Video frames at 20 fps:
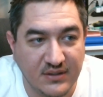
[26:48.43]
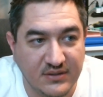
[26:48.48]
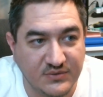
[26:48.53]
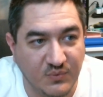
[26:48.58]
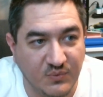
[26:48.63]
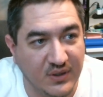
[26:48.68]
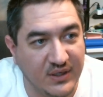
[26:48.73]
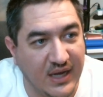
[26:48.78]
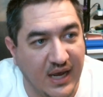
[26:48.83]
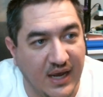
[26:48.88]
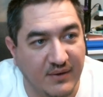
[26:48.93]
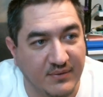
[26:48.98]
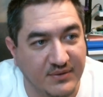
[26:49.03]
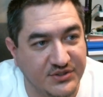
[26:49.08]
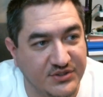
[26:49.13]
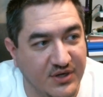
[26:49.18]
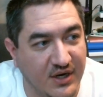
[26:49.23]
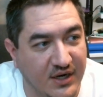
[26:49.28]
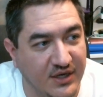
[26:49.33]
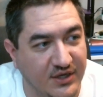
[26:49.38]
One guy was
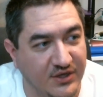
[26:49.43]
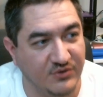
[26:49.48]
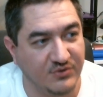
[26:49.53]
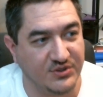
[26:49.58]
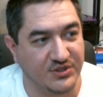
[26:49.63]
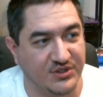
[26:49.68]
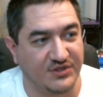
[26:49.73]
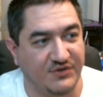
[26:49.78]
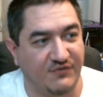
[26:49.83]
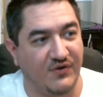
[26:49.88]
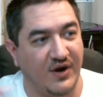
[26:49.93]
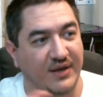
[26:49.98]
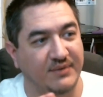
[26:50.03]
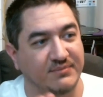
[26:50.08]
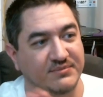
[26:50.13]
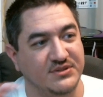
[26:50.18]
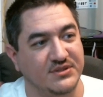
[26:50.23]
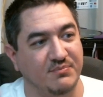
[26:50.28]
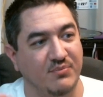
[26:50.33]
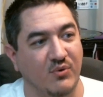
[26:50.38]
trying to do just
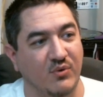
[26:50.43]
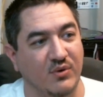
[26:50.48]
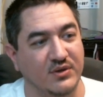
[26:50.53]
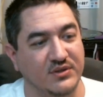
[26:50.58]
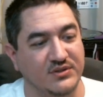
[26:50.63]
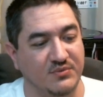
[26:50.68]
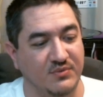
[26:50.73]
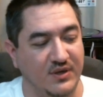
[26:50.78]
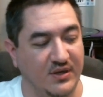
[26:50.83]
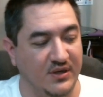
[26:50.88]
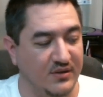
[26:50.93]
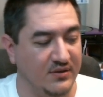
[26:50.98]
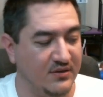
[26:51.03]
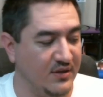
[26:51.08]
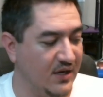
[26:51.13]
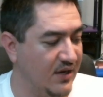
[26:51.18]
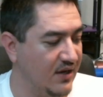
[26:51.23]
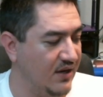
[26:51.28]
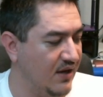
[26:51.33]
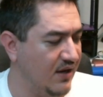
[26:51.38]
frame supports with
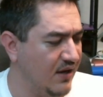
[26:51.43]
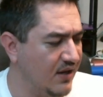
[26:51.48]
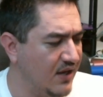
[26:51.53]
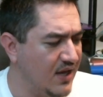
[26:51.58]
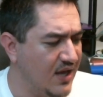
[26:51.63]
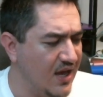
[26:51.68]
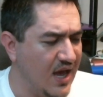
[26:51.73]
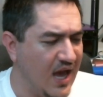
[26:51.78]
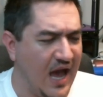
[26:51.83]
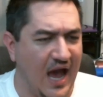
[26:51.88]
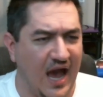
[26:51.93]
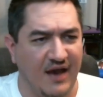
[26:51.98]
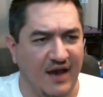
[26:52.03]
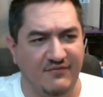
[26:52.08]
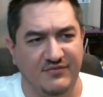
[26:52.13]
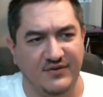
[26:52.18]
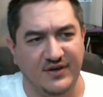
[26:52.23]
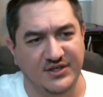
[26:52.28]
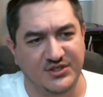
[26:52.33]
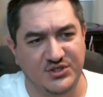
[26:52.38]
a
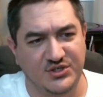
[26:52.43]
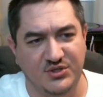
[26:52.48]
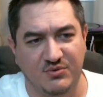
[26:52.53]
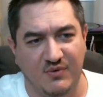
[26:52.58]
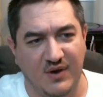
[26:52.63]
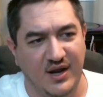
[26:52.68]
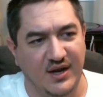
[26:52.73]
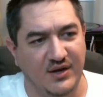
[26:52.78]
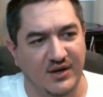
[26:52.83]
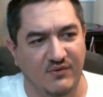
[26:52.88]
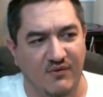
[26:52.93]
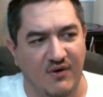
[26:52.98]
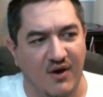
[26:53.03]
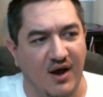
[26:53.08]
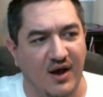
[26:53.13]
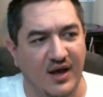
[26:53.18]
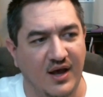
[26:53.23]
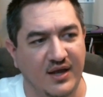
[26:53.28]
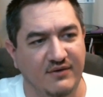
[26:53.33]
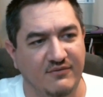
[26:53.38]
1/2-inch threaded
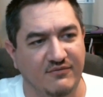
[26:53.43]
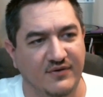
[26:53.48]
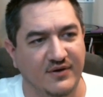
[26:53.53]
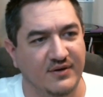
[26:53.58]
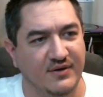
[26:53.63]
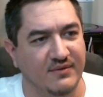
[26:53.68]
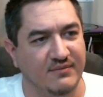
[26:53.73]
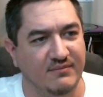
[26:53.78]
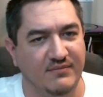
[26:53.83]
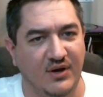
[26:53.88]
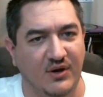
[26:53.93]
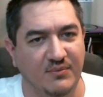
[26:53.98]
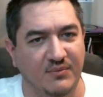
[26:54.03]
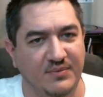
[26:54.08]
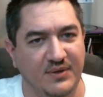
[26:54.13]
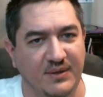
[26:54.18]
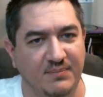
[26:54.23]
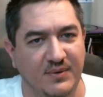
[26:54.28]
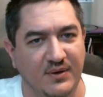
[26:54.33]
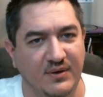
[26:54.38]
rod from Home
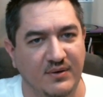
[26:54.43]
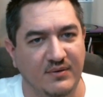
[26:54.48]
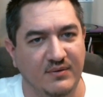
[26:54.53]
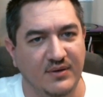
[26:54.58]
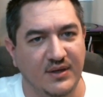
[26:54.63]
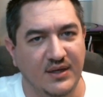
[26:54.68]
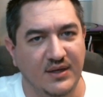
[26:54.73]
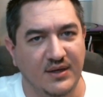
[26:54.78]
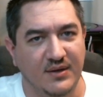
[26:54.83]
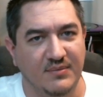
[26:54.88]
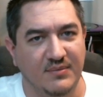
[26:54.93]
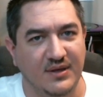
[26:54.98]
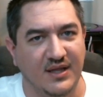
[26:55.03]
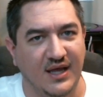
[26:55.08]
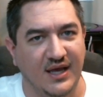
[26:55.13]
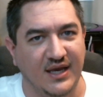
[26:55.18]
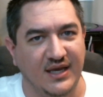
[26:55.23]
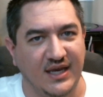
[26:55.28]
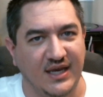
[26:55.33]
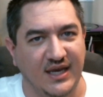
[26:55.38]
Depot, but
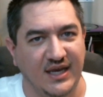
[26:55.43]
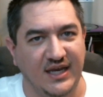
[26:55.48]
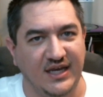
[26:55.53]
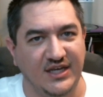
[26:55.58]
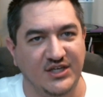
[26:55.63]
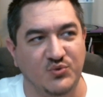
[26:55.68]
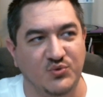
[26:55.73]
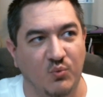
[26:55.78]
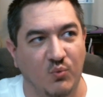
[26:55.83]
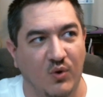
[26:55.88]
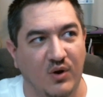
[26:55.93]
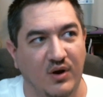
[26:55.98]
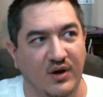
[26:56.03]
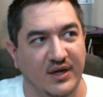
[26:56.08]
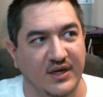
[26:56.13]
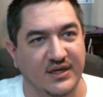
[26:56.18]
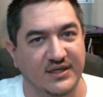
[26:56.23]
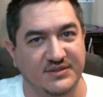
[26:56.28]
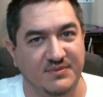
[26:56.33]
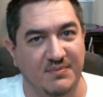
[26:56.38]
like each
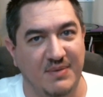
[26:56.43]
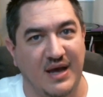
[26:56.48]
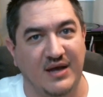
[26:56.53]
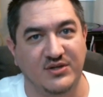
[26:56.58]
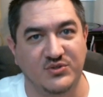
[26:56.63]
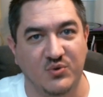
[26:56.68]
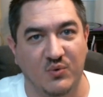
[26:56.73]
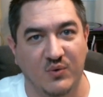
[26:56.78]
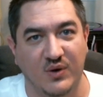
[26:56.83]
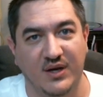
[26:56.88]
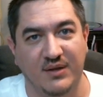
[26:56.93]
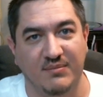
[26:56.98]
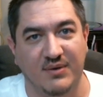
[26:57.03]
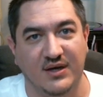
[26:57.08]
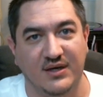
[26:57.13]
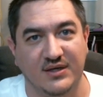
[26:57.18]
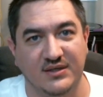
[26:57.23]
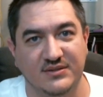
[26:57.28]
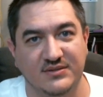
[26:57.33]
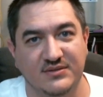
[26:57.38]
one is about 20
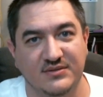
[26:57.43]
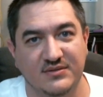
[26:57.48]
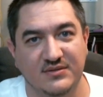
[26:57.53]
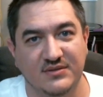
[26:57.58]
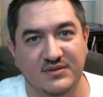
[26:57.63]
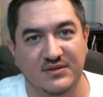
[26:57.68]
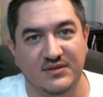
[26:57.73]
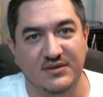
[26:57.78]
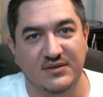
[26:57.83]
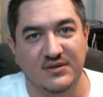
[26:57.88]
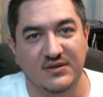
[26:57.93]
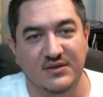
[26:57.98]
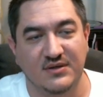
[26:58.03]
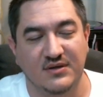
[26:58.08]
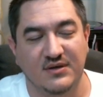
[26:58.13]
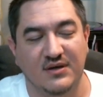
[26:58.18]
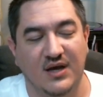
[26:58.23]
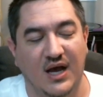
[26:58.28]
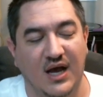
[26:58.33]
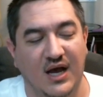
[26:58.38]
bucks
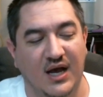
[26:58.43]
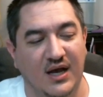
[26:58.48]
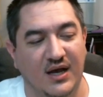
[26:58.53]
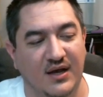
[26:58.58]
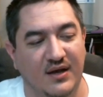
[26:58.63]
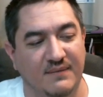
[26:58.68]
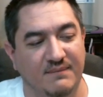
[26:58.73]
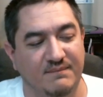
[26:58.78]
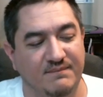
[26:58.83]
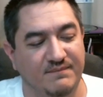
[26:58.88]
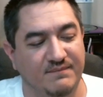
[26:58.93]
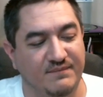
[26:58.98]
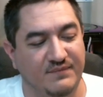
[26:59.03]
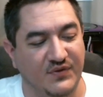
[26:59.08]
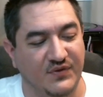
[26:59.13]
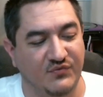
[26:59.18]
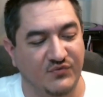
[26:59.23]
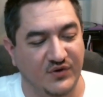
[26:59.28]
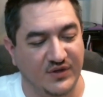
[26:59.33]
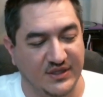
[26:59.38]

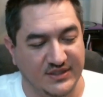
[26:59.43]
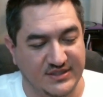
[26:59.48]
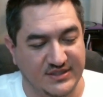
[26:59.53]
for the